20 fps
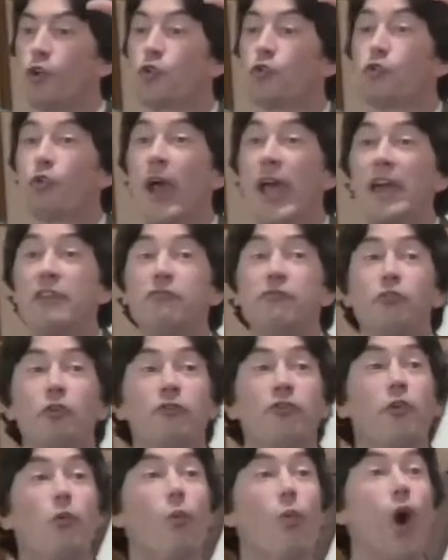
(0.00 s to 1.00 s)
grateful
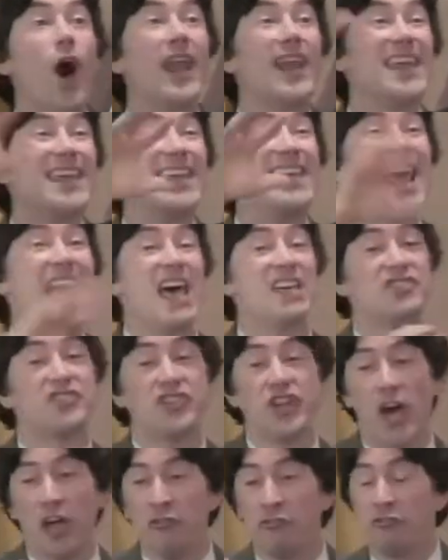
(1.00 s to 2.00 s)
for what he has
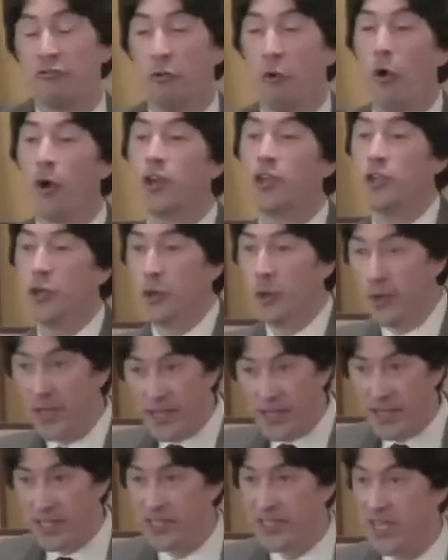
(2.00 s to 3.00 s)
done for you
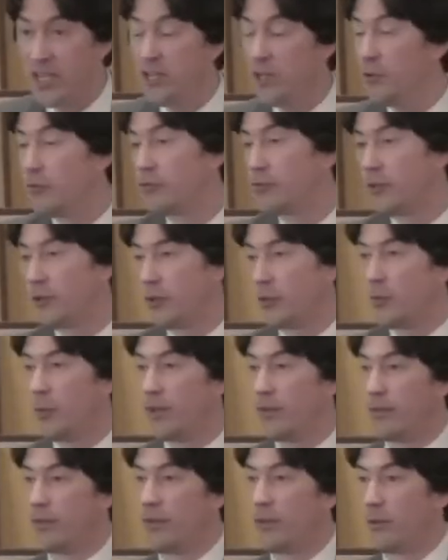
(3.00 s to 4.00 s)
and continues to do
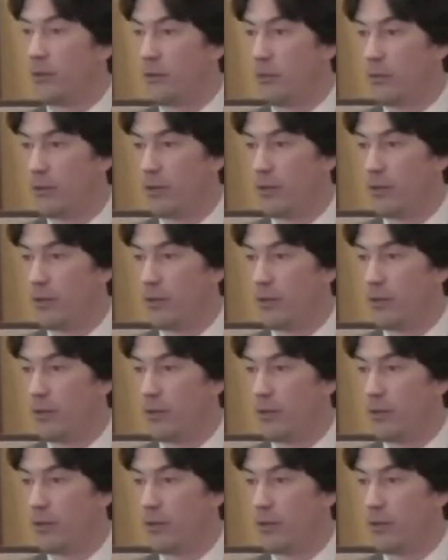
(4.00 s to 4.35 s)
with you